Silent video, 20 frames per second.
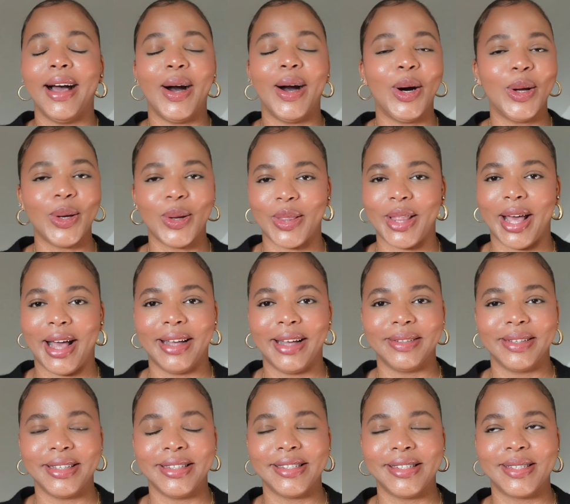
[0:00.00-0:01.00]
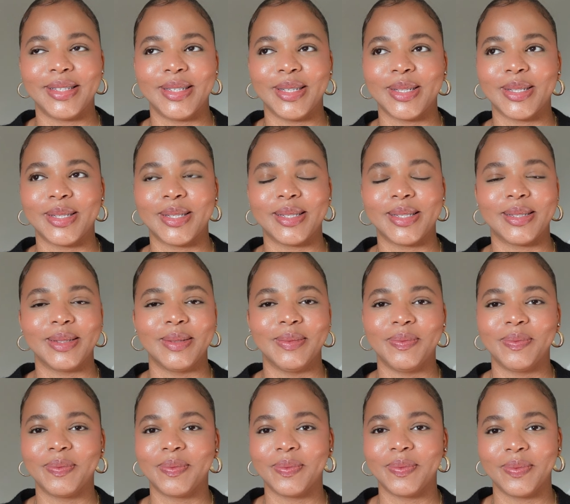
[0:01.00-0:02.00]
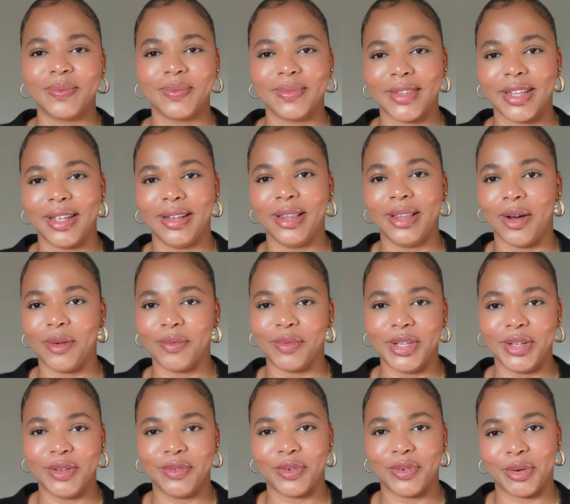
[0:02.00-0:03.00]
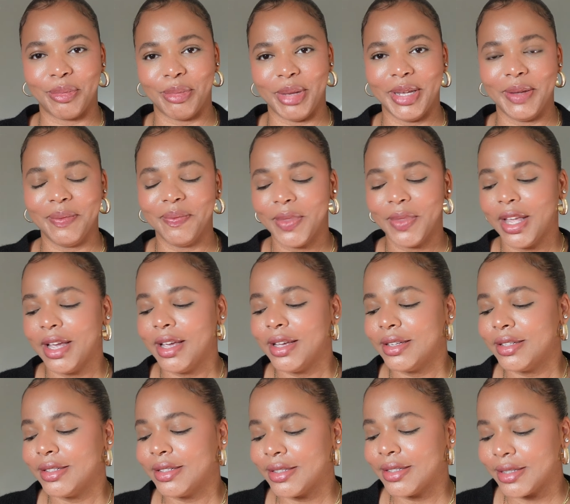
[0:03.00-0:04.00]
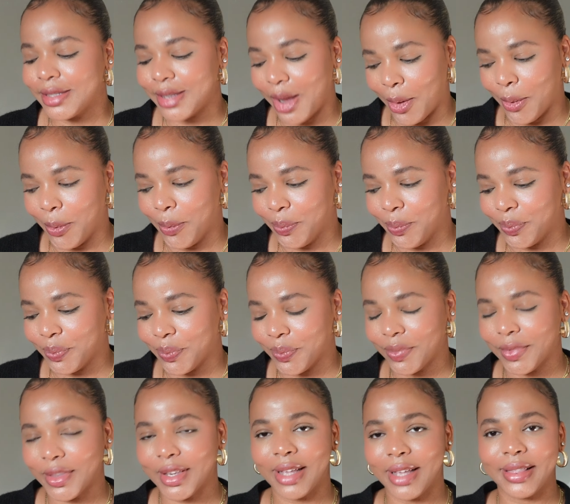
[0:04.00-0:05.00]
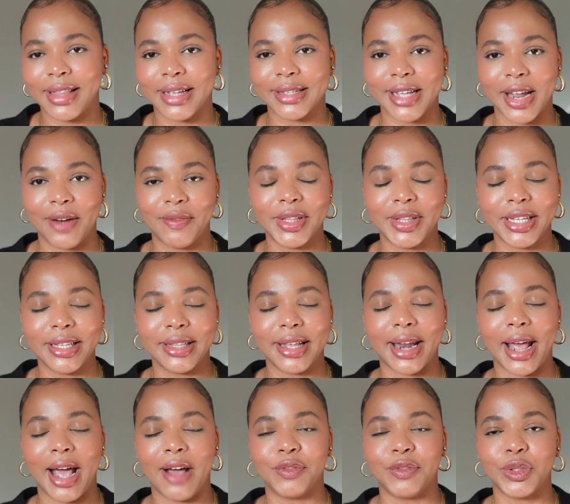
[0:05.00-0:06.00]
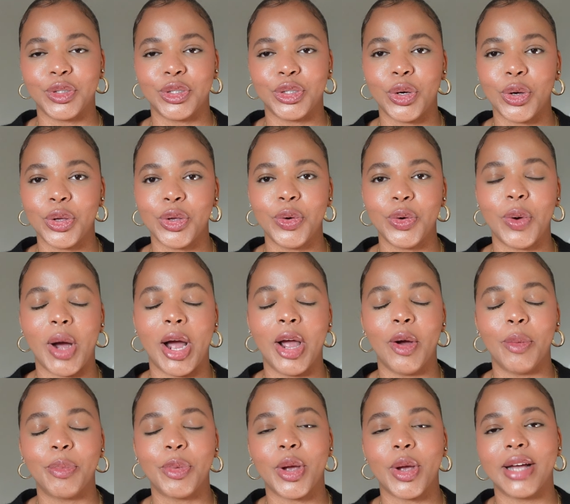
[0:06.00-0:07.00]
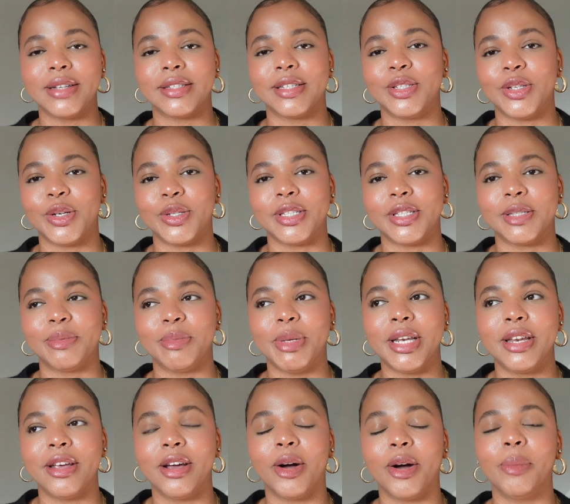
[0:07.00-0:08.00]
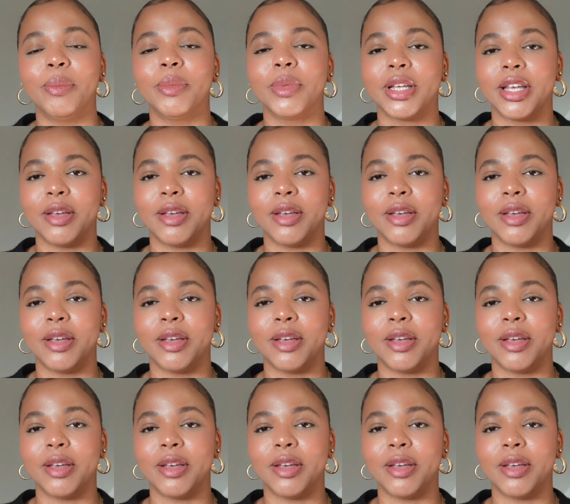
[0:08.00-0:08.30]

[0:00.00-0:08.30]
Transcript: All of that is just lovely for me. So that's everything that I have to show you. I hope you guys enjoyed this video.